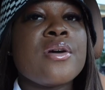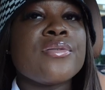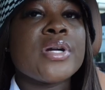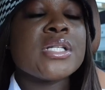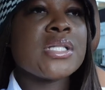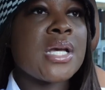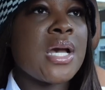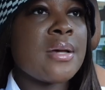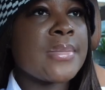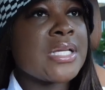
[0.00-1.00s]
for it to
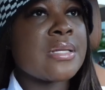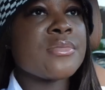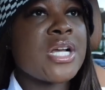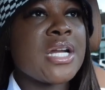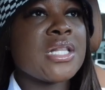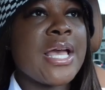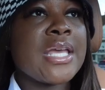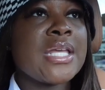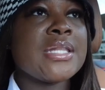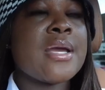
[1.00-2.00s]
come because I'm trying to like
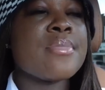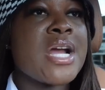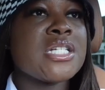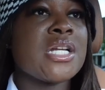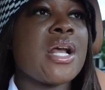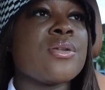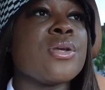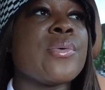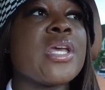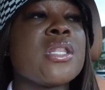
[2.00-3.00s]
get that project out
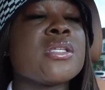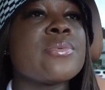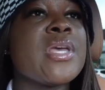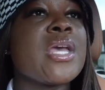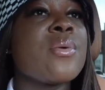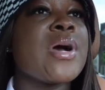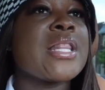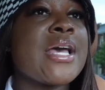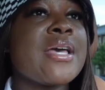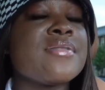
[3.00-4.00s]
the way this weekend while
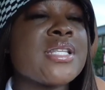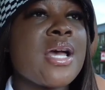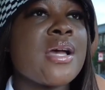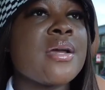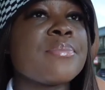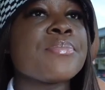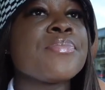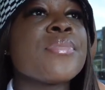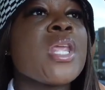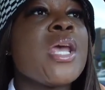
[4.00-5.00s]
I have time.
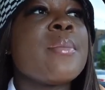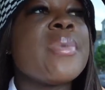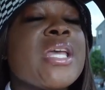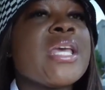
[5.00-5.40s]
But